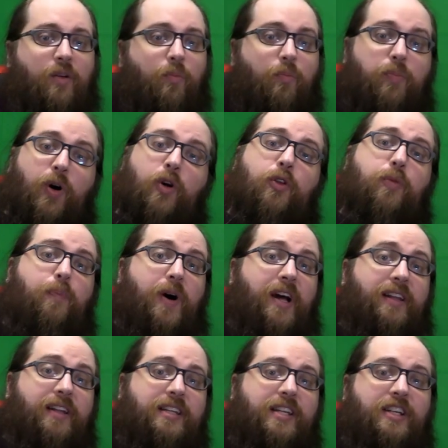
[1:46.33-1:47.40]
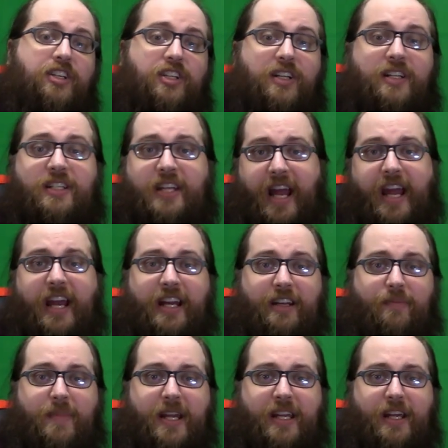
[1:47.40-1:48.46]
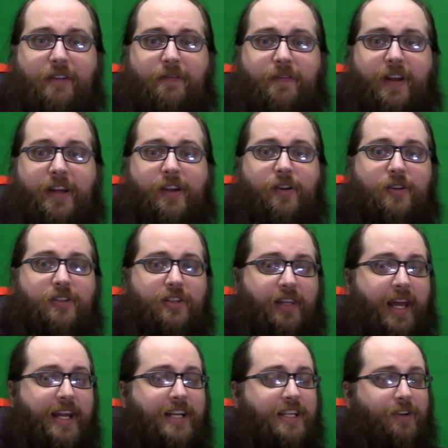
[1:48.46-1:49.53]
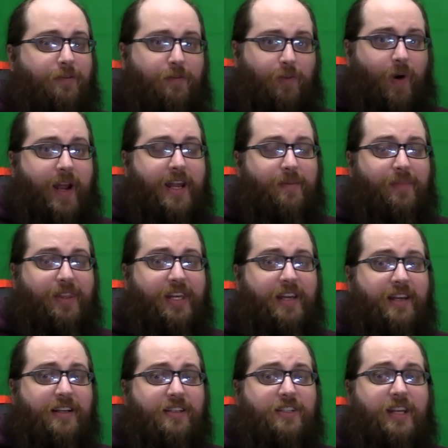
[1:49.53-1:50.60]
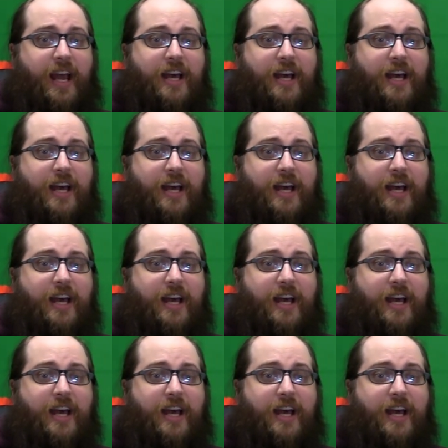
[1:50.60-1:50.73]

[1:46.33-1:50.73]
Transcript: Both politicians and media figures like to frame things